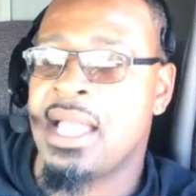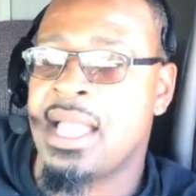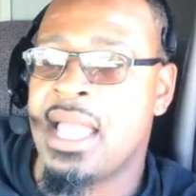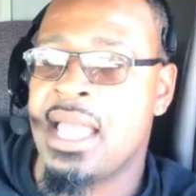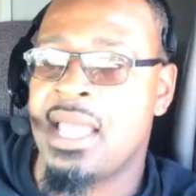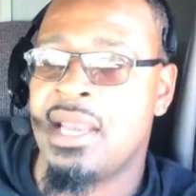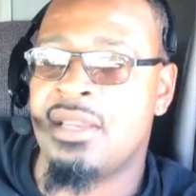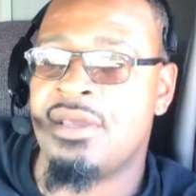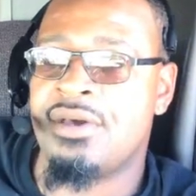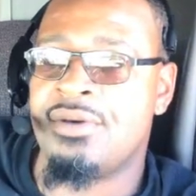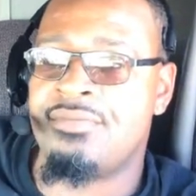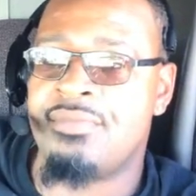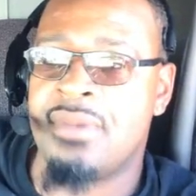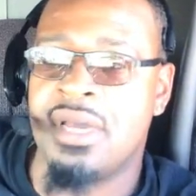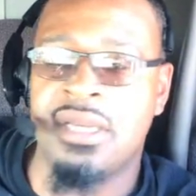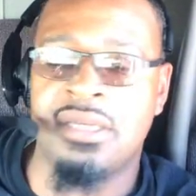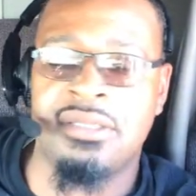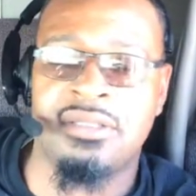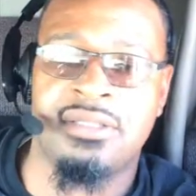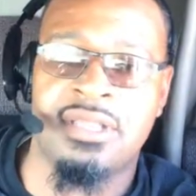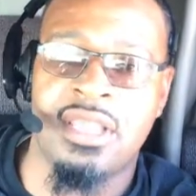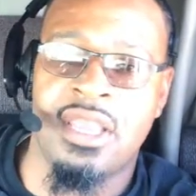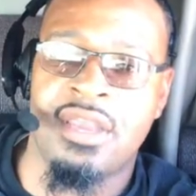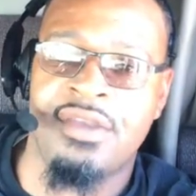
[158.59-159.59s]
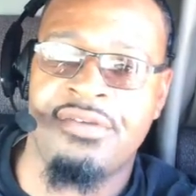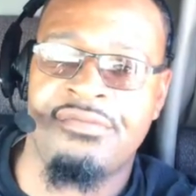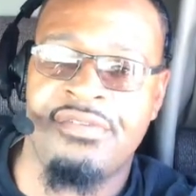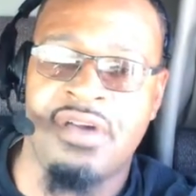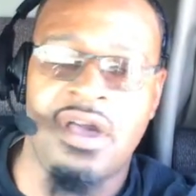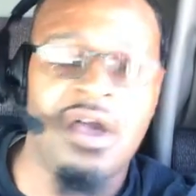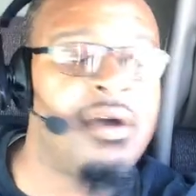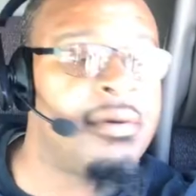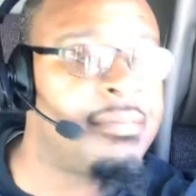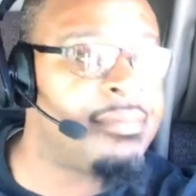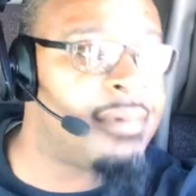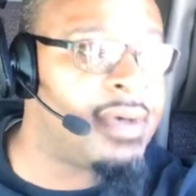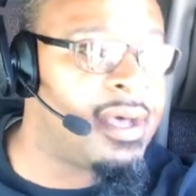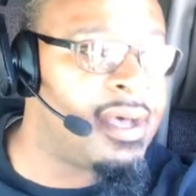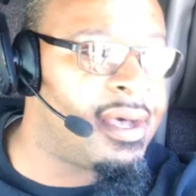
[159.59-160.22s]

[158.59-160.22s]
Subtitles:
got a little money to save up.